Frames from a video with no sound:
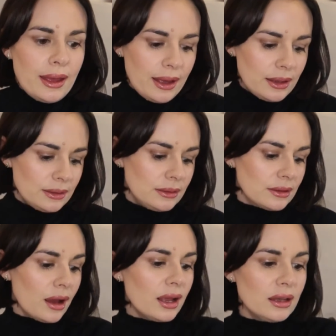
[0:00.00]
And
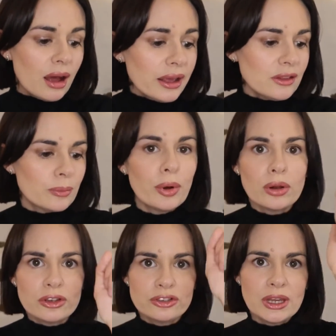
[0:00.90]
I like the
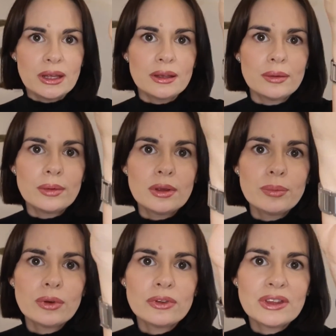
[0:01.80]
polishing
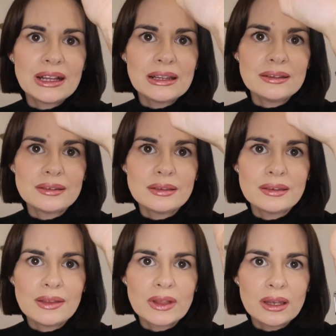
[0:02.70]
because it glistens
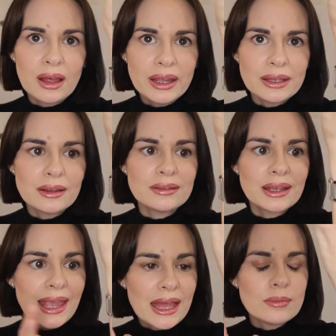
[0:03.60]
in the light. There's
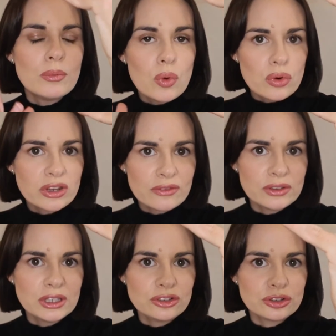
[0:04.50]
again more
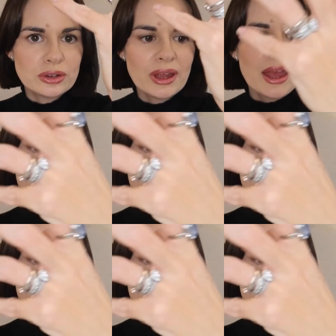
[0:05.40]
definition.